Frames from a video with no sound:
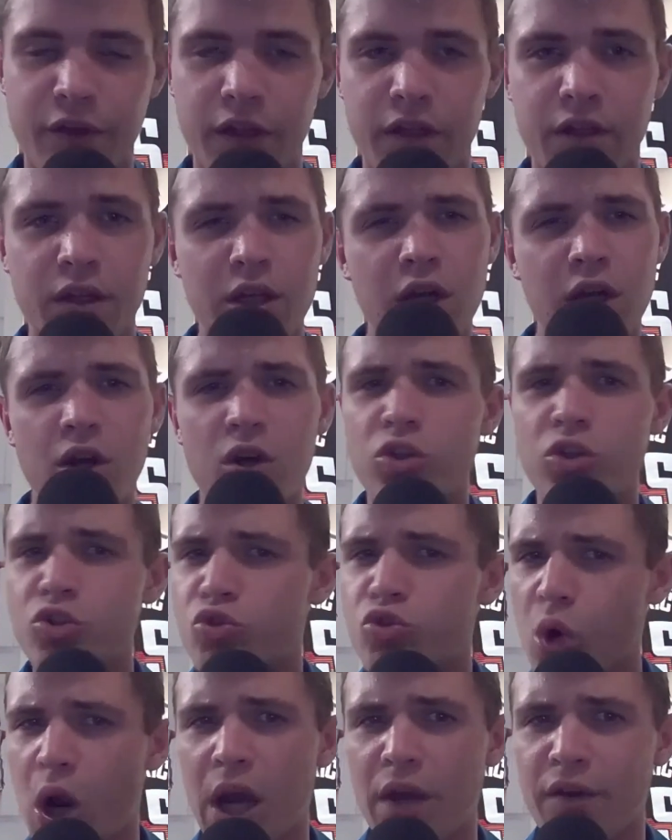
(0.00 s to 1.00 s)
And the
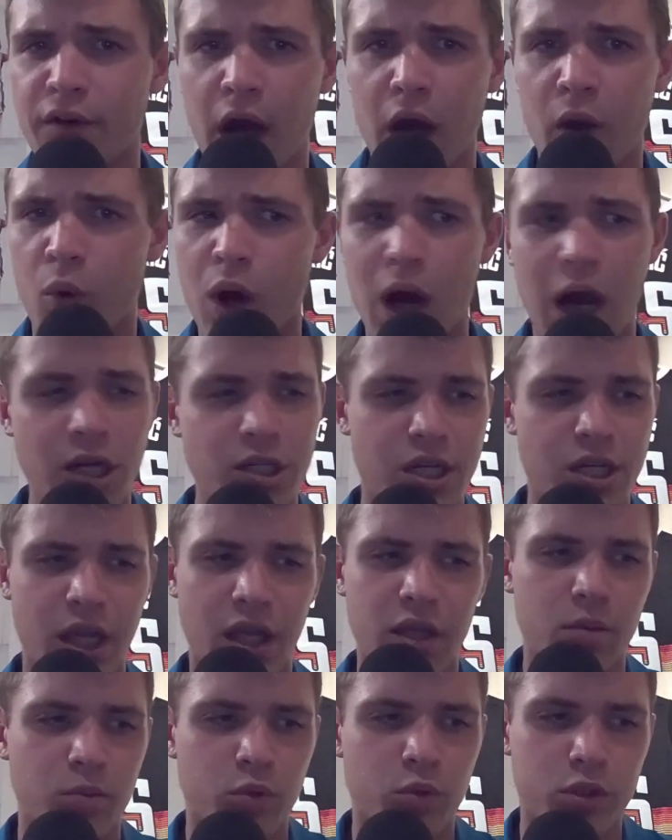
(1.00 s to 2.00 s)
drive I watched,
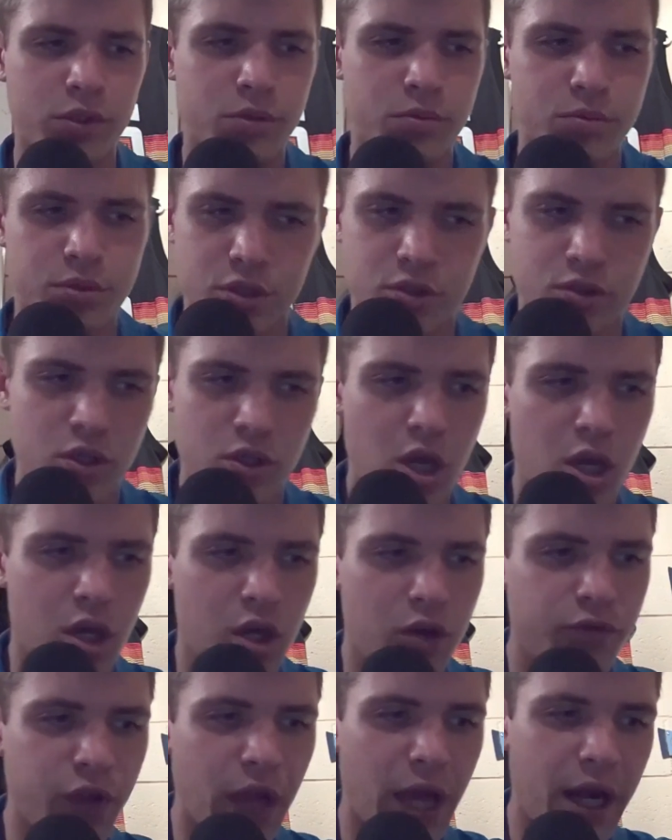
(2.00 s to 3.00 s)
Caleb Williams just
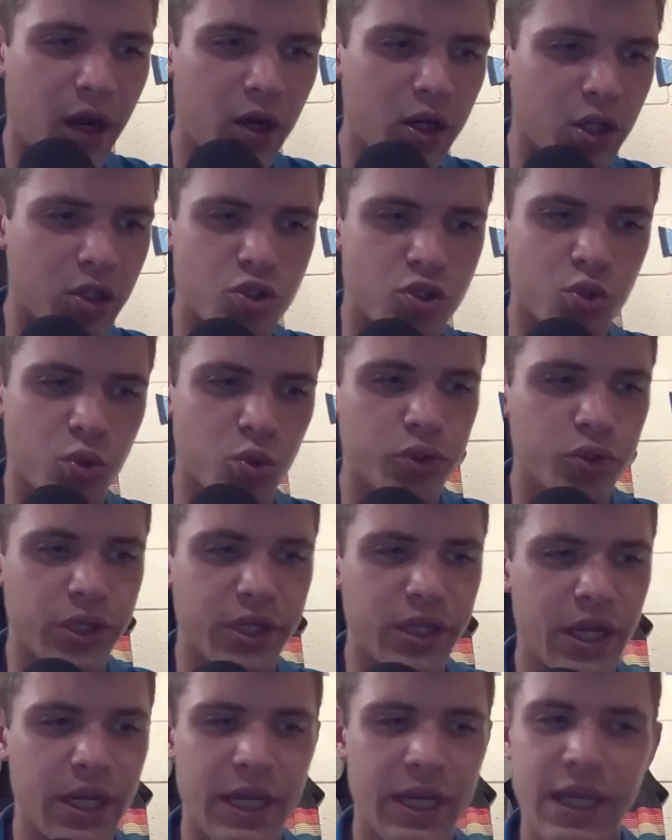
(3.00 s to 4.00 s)
flat out controlled it,
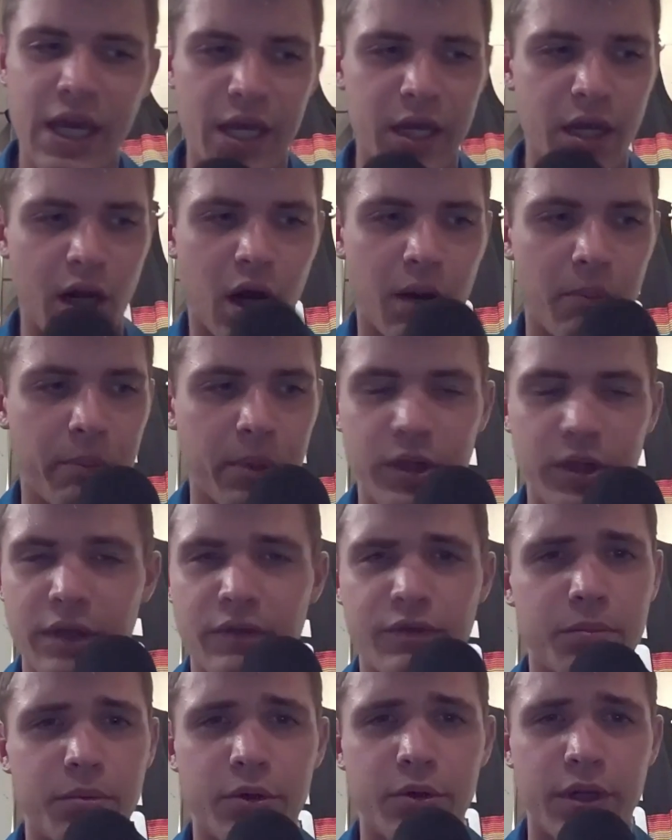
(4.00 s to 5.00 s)
and he had an
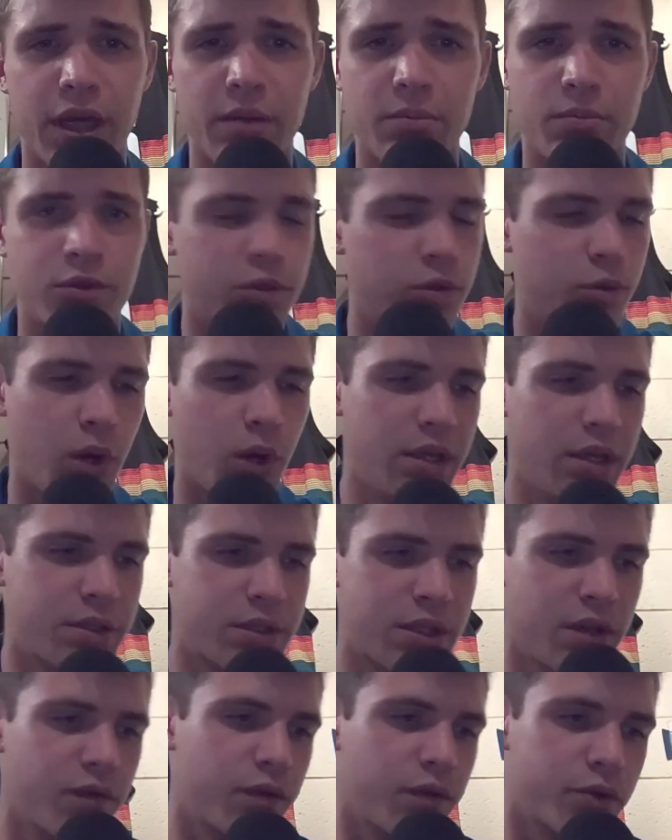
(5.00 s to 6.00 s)
unbelievable game too.
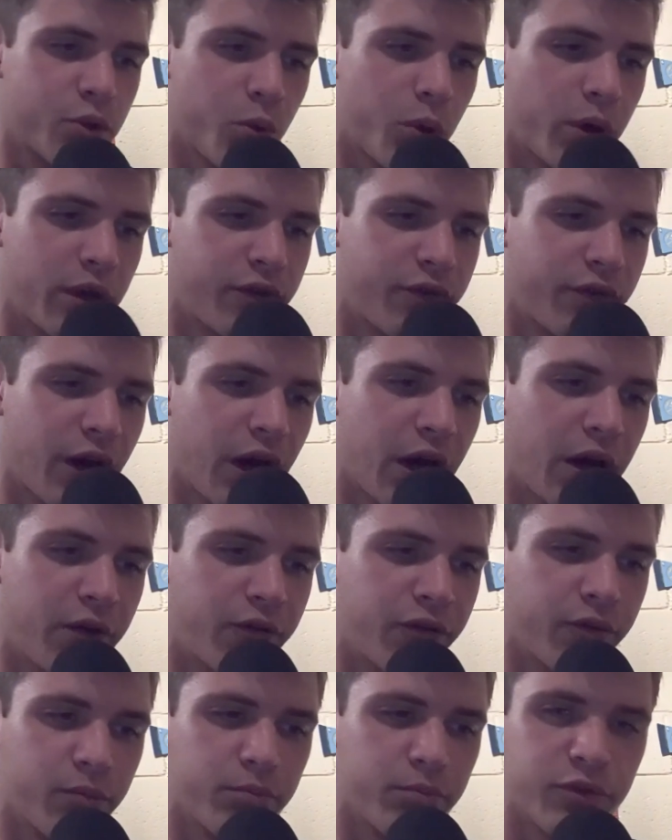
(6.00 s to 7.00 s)
18 for 25
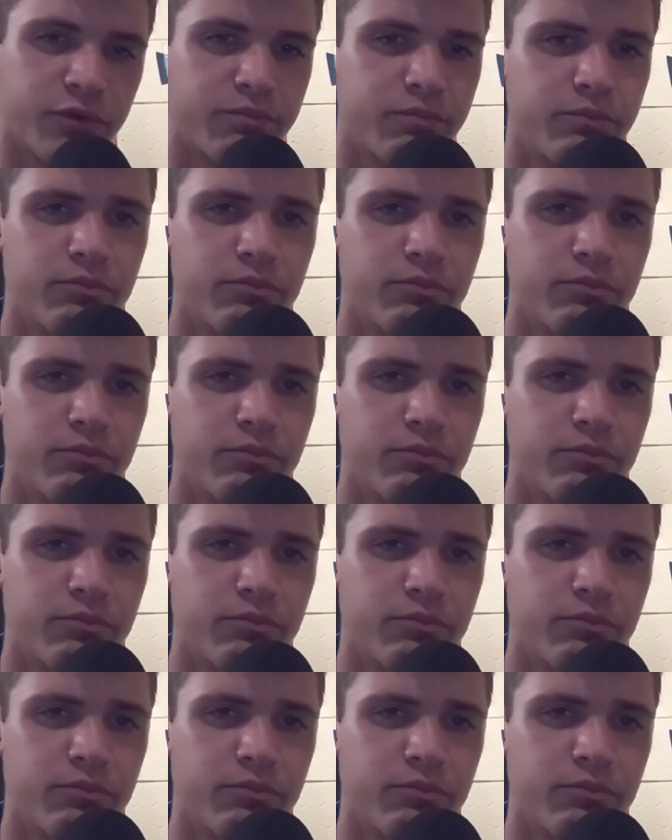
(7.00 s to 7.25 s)
from the